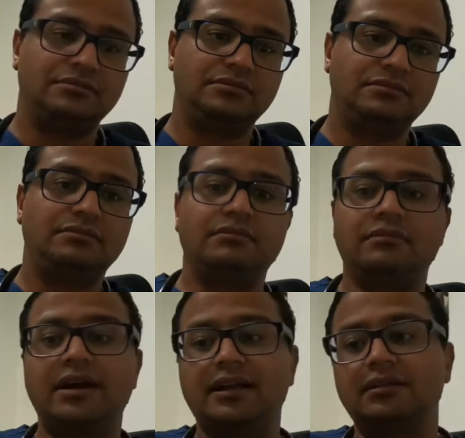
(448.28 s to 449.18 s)

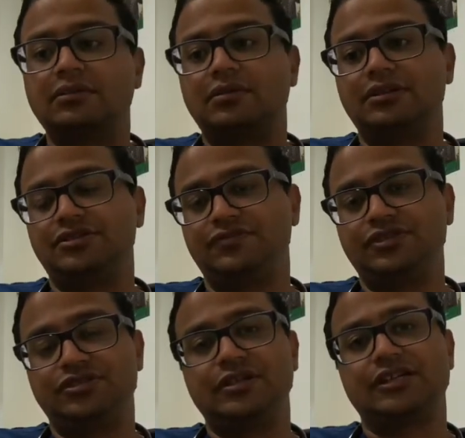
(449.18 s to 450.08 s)
medical knowledge,
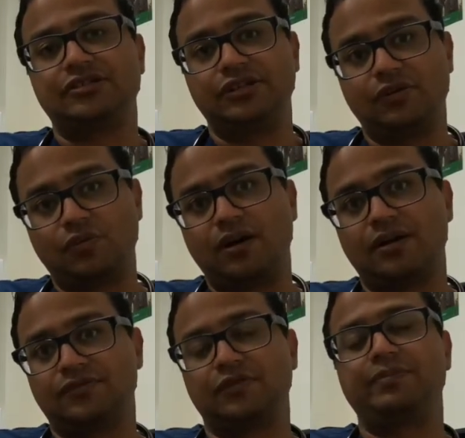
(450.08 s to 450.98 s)
which actually
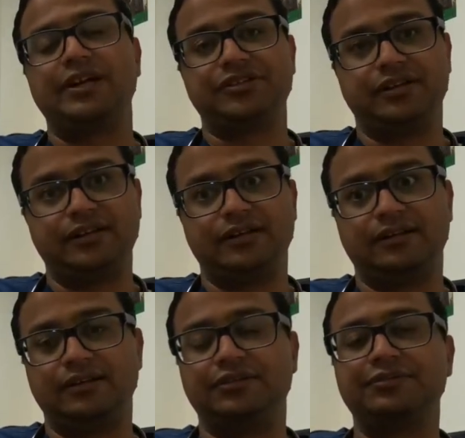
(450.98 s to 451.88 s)
requires for patient
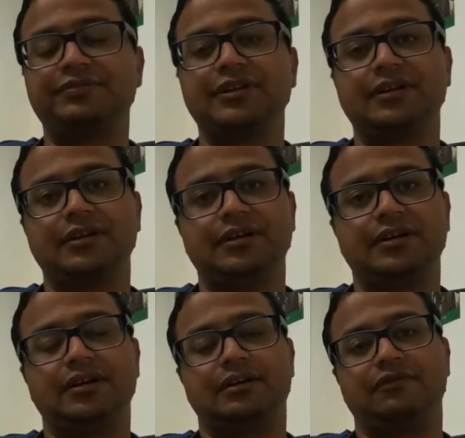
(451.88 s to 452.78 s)
caring.
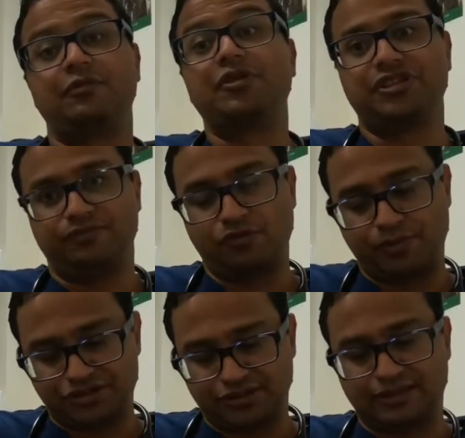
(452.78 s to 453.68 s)
For
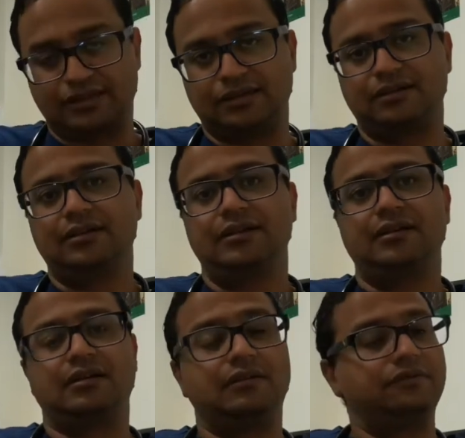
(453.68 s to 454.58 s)
patient care.
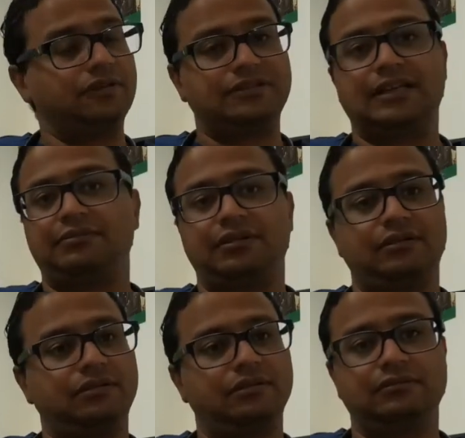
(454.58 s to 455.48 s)
For
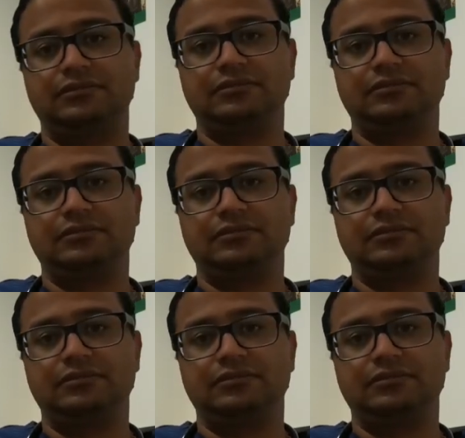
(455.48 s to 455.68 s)
example,